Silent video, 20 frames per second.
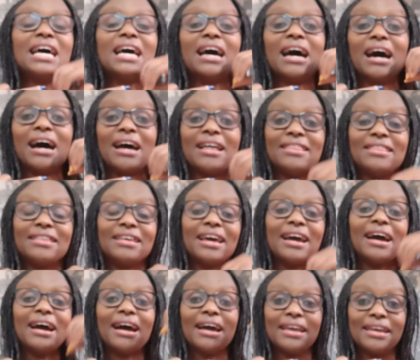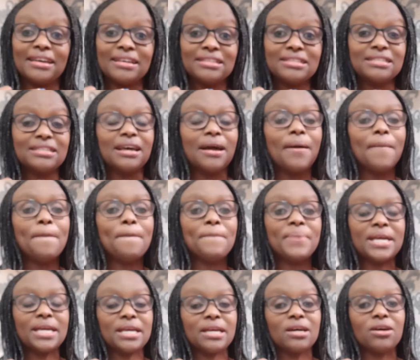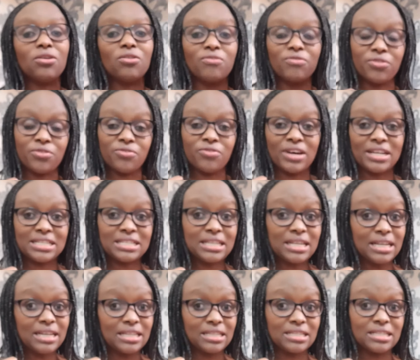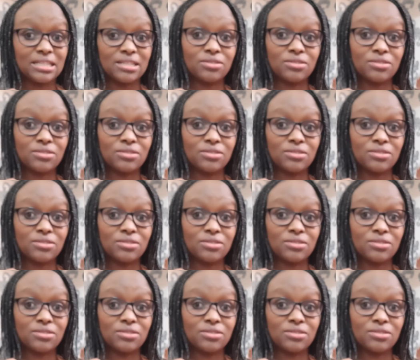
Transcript: uh, the highest peak of your fertility.